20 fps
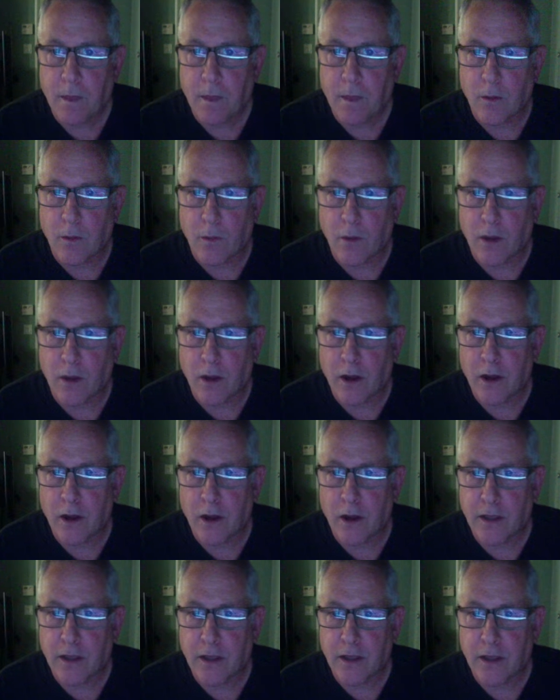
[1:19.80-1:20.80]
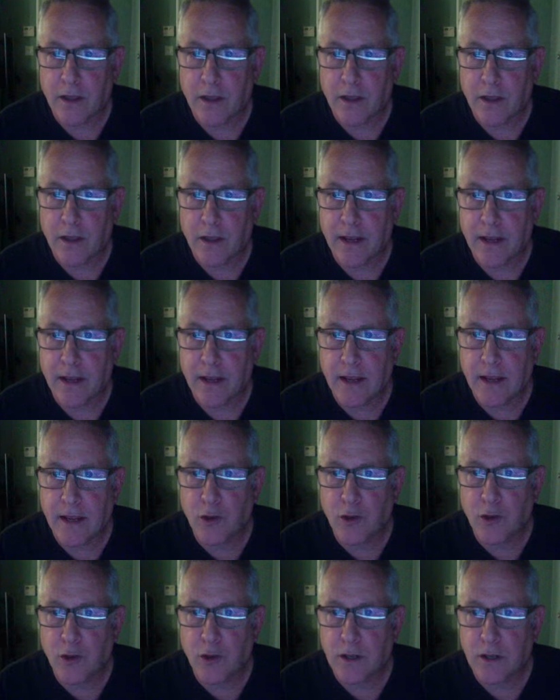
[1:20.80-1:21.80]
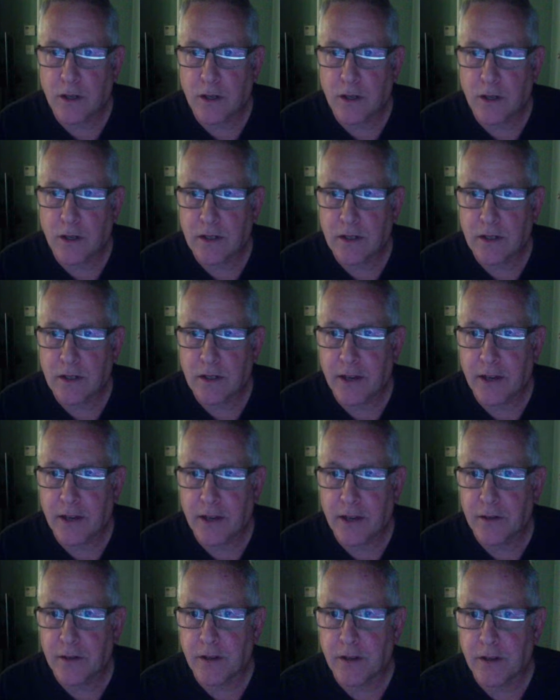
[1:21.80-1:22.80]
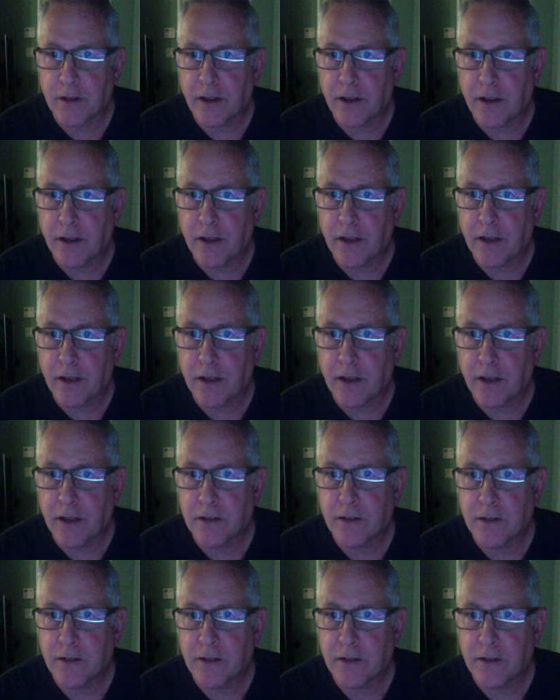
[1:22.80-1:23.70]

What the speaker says: We are getting into a tighter area here,